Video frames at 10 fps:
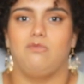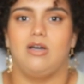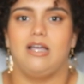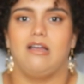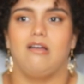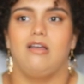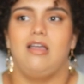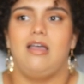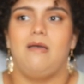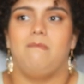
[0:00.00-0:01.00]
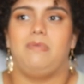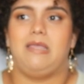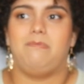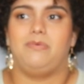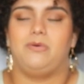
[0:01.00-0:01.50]
where
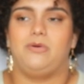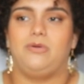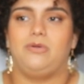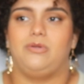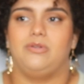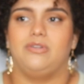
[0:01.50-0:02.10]
people